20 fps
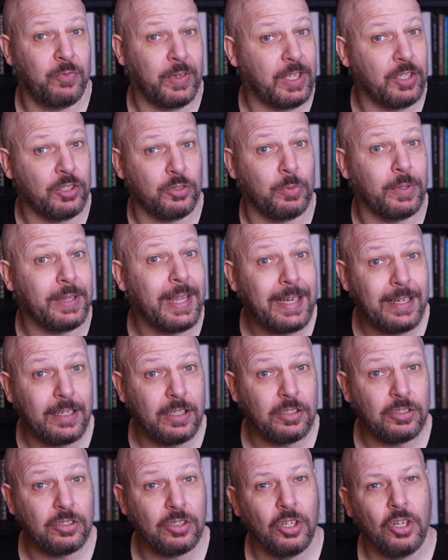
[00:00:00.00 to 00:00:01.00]
figures with
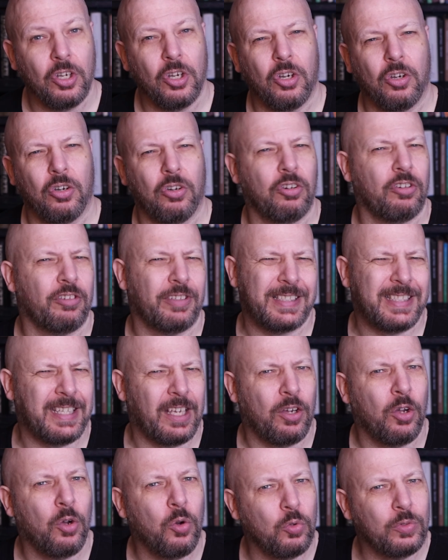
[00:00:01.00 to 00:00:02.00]
antlers or as
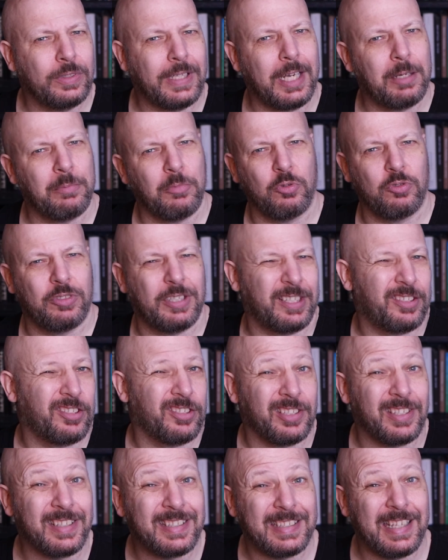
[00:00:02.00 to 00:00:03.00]
a horned animal such
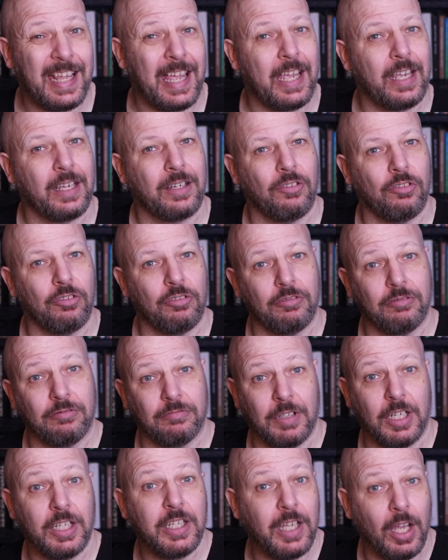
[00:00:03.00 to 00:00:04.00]
as a stag or
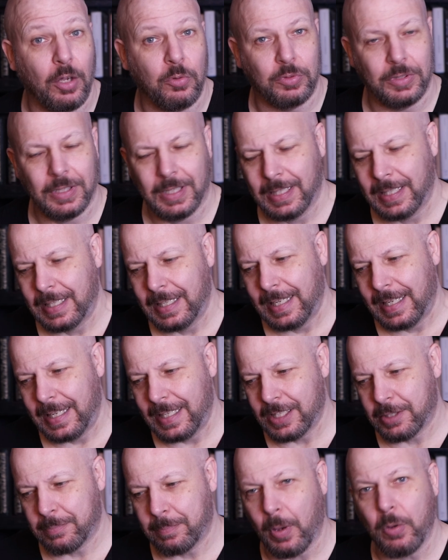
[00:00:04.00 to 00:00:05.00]
a goat.
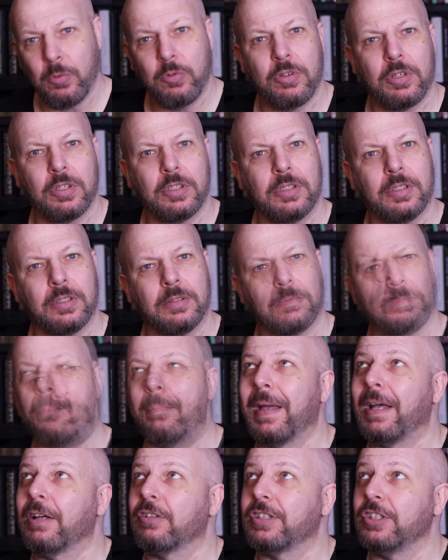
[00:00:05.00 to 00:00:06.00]
He's spoken
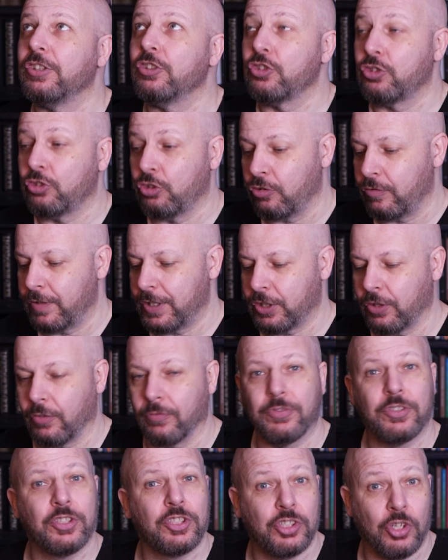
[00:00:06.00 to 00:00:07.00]
about in stories
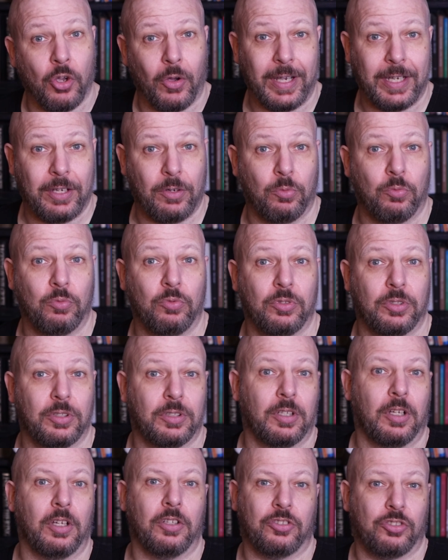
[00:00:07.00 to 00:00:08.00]
of
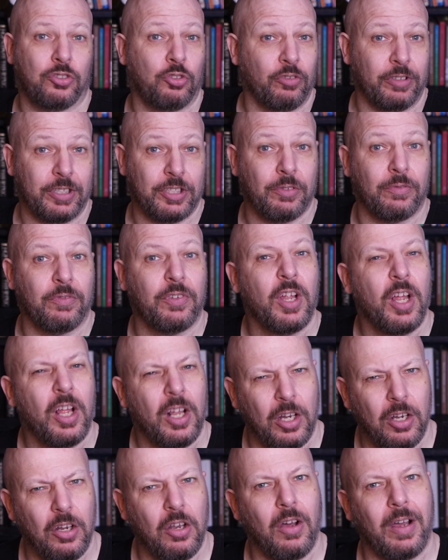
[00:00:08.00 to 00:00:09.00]
cycles, stories of
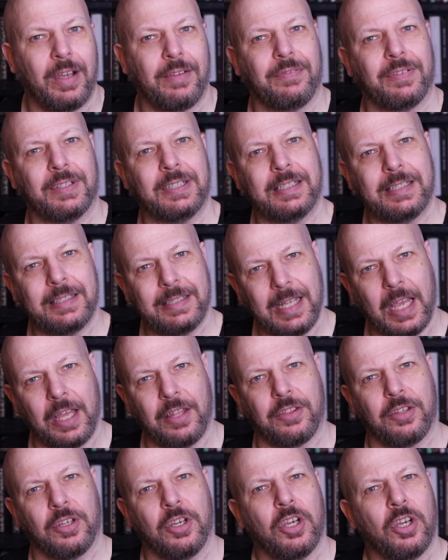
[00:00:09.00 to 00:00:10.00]
life and
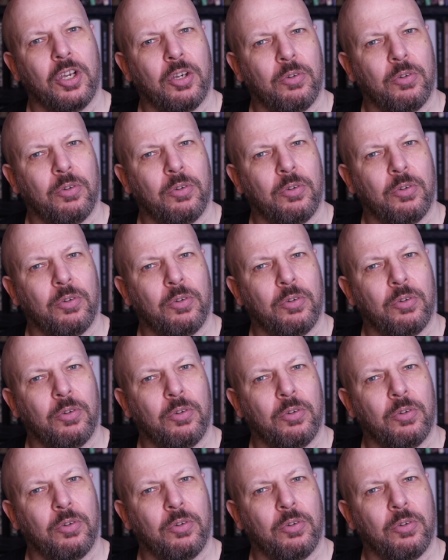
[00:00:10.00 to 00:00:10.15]
death,